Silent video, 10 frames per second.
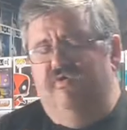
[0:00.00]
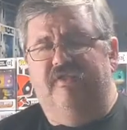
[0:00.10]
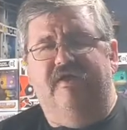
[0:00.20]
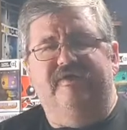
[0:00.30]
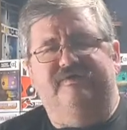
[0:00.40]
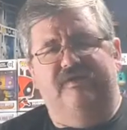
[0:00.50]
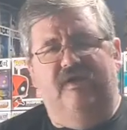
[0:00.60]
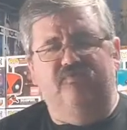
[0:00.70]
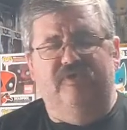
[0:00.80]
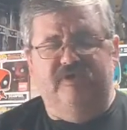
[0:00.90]
Like I
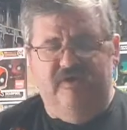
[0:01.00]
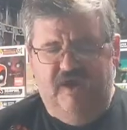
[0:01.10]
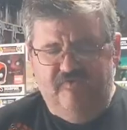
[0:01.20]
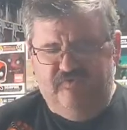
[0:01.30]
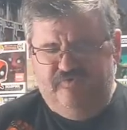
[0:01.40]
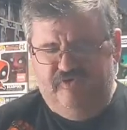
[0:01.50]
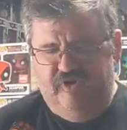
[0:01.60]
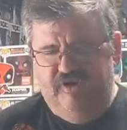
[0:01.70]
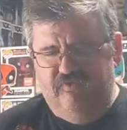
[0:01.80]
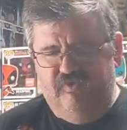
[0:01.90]
said, we did have a
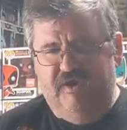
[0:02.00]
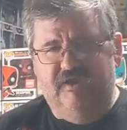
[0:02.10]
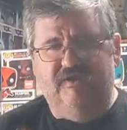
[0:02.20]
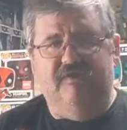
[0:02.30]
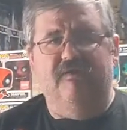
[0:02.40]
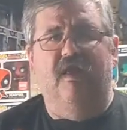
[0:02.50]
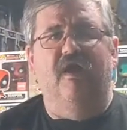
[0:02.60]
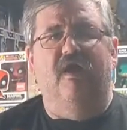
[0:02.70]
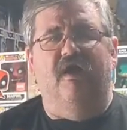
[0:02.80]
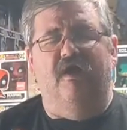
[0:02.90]
pretty good week.
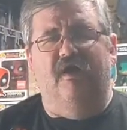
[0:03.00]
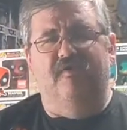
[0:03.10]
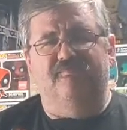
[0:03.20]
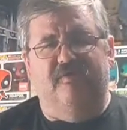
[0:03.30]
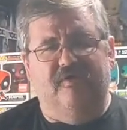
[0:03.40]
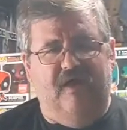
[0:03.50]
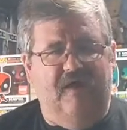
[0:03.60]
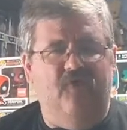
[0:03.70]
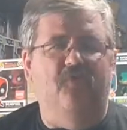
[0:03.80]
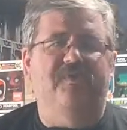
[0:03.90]
I'm
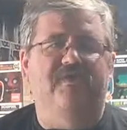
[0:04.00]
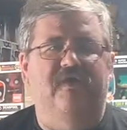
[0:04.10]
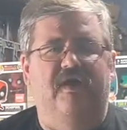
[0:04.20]
hoping